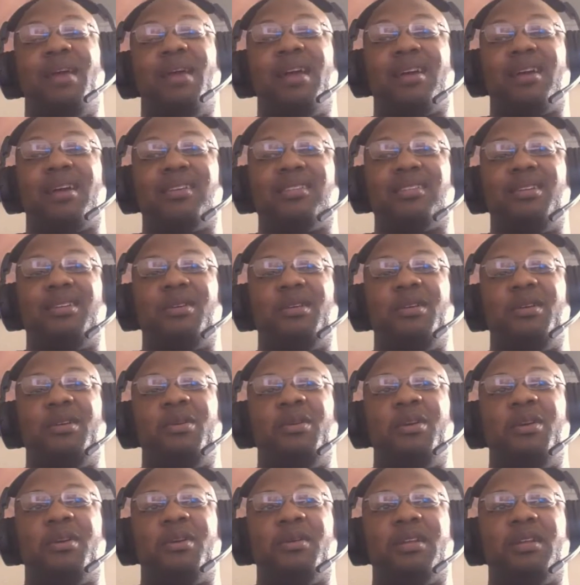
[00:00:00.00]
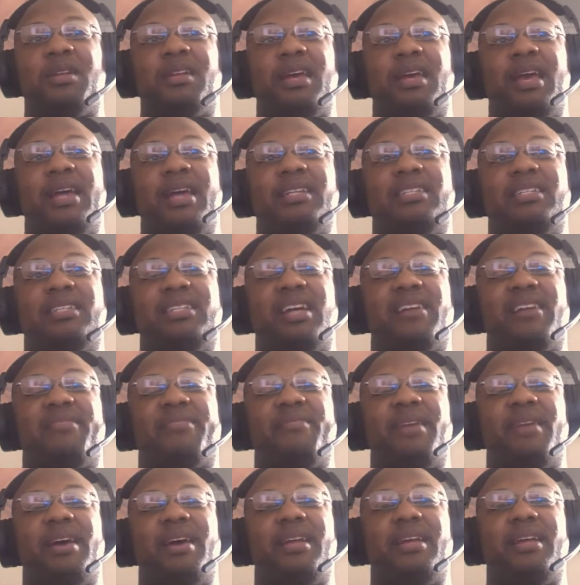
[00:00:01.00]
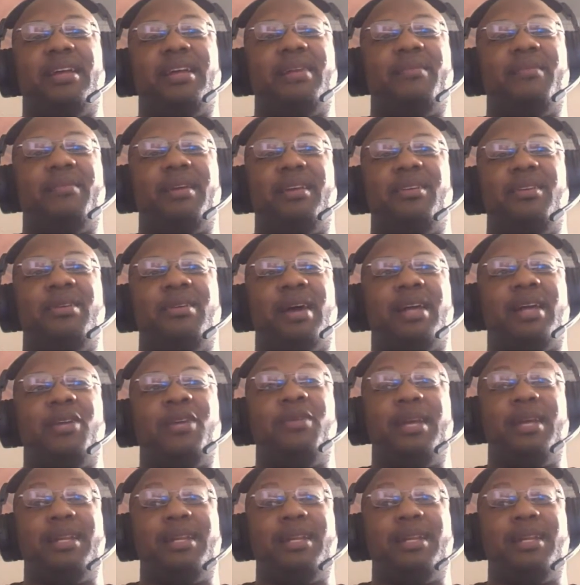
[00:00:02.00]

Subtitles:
because you're the head chef, man. I mean, you need to